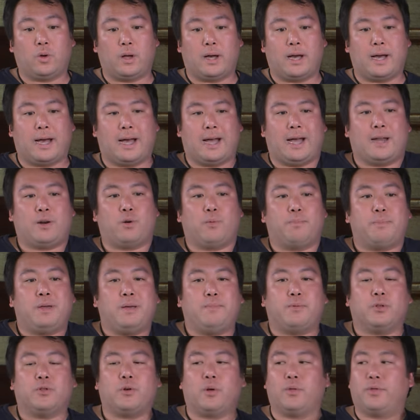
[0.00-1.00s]
I know
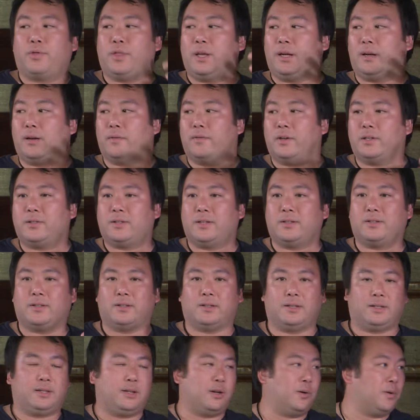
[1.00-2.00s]
people don't think of us as,
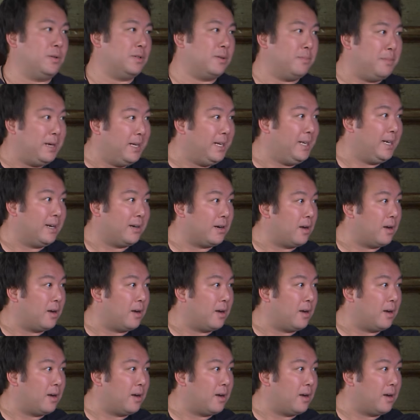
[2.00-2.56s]
you know, as a media